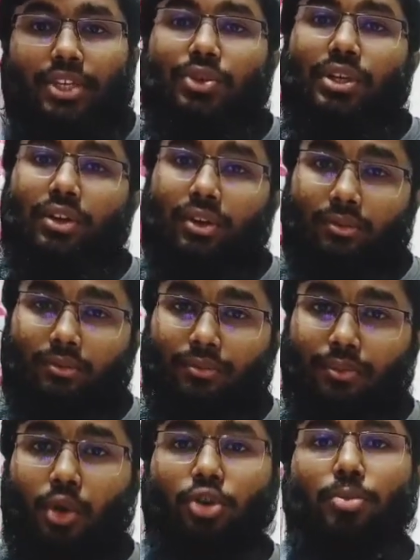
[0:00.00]
it
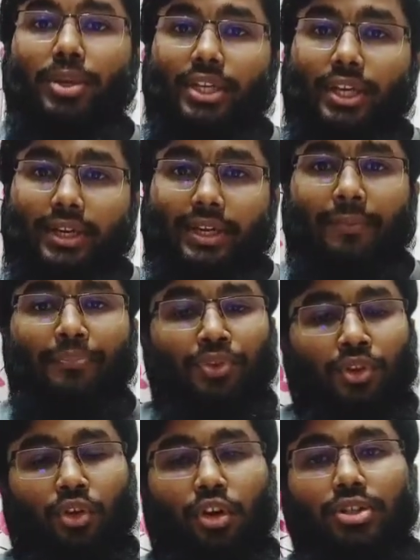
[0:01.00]
will automatically
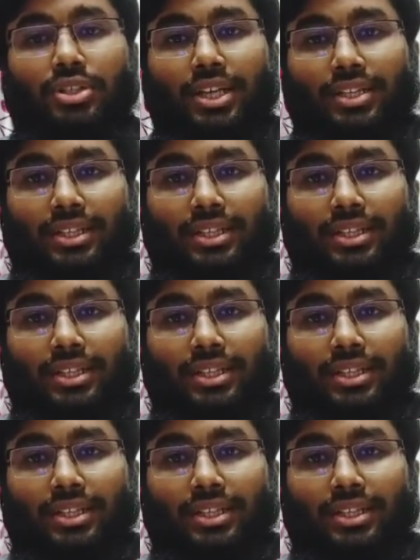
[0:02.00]
cause